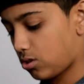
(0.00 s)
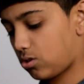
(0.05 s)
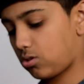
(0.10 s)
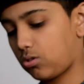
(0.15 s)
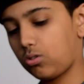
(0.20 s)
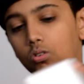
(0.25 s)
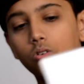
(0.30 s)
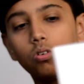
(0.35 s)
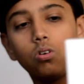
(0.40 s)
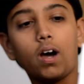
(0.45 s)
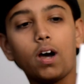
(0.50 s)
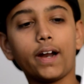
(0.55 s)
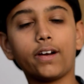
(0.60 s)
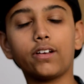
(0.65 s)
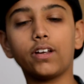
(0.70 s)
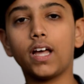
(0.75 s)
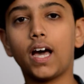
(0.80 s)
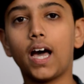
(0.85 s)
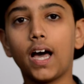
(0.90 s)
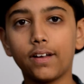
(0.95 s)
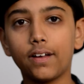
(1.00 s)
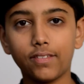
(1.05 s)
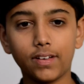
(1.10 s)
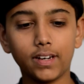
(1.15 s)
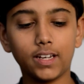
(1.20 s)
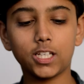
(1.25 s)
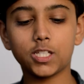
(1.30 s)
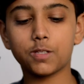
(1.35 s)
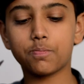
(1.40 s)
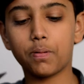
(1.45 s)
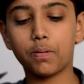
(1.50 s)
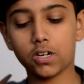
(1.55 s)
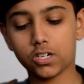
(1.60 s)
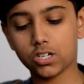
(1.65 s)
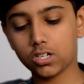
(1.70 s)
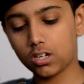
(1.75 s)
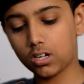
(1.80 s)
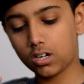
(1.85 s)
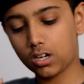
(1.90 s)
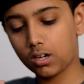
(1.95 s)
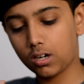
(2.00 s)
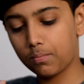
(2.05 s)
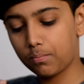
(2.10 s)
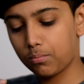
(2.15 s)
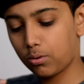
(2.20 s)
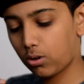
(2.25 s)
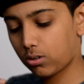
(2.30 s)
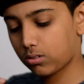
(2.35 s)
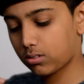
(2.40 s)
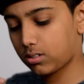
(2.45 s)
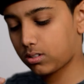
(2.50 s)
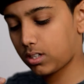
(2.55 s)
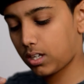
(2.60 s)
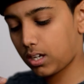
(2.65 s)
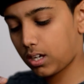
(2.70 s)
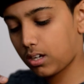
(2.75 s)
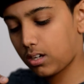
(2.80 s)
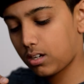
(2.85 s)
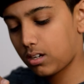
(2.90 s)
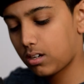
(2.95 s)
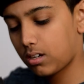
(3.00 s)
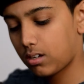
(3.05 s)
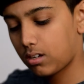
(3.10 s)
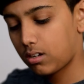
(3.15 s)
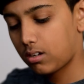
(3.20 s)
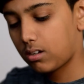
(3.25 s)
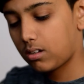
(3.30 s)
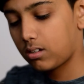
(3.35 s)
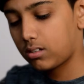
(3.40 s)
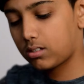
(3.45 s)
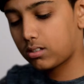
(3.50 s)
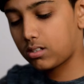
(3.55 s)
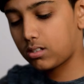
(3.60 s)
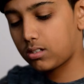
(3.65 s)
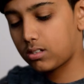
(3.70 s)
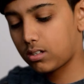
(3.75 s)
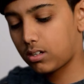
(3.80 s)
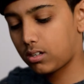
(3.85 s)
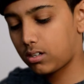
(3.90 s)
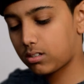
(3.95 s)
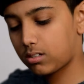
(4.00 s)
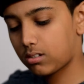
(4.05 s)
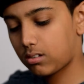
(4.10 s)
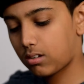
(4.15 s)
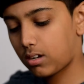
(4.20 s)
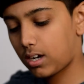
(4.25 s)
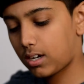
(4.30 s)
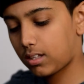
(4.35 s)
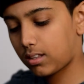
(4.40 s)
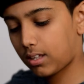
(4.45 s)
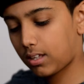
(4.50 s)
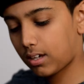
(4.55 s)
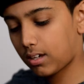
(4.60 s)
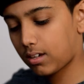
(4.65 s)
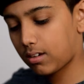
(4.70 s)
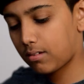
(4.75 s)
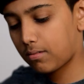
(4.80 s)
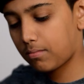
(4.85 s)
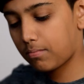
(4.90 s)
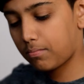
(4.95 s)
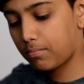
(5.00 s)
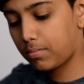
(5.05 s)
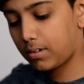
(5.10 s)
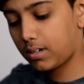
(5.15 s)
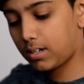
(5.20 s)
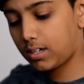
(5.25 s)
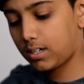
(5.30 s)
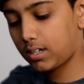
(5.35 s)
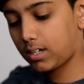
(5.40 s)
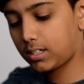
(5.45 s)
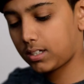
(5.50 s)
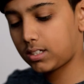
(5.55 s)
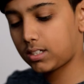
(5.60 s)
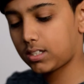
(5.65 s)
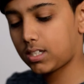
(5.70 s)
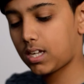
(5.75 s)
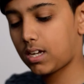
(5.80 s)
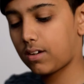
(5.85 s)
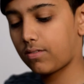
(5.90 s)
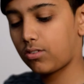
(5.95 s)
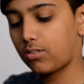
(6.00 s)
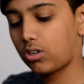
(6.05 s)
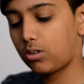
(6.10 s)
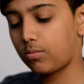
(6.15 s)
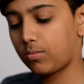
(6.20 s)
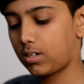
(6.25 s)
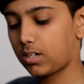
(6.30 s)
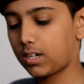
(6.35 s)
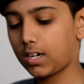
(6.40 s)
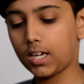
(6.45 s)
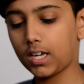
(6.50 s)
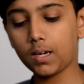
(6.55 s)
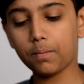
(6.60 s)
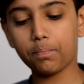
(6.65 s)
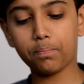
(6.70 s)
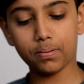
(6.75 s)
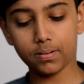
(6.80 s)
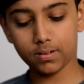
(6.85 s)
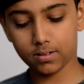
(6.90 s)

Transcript: So I don't have any special unboxing scissors or anything, but I just have a normal tape.